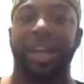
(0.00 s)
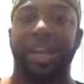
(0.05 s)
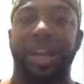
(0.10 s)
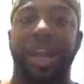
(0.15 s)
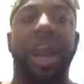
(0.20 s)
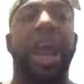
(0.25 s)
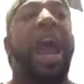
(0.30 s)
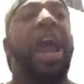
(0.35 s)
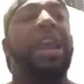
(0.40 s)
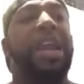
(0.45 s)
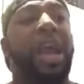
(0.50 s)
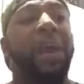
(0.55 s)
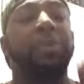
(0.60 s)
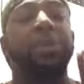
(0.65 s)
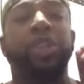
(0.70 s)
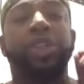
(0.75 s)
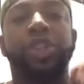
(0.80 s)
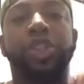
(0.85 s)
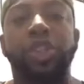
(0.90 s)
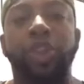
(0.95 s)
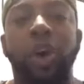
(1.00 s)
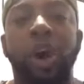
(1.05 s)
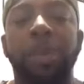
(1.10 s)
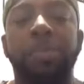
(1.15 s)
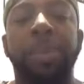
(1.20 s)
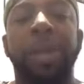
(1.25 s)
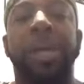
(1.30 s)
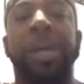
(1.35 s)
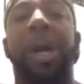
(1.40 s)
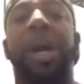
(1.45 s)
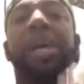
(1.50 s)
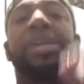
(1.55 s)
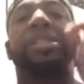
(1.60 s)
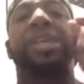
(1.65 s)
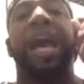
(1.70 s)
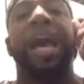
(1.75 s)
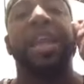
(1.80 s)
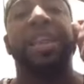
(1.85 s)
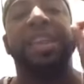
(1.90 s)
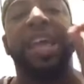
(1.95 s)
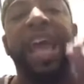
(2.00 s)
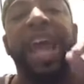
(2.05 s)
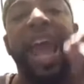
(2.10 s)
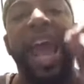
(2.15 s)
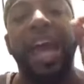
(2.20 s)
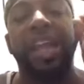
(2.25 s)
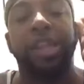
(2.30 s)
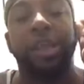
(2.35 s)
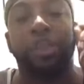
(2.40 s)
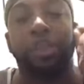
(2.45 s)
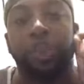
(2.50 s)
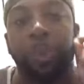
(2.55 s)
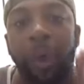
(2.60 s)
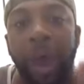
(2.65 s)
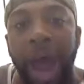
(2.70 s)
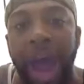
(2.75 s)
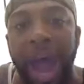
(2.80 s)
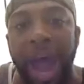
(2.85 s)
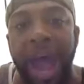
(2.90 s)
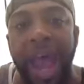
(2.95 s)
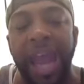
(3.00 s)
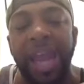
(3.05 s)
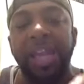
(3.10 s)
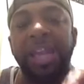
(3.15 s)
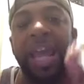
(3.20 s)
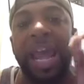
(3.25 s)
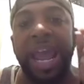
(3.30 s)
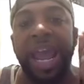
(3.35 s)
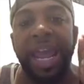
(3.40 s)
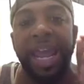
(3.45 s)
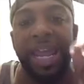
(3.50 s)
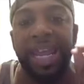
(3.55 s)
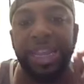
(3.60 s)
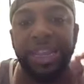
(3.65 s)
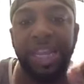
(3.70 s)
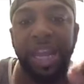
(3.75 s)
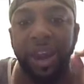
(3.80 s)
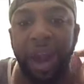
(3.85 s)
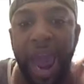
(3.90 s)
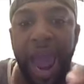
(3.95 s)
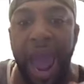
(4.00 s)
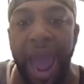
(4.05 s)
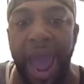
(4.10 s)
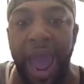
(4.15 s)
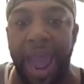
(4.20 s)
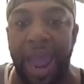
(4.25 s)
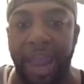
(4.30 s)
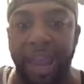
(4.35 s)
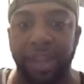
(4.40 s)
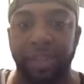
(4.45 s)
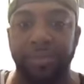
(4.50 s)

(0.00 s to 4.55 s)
there. They were destroyed because they had the pride in their eye.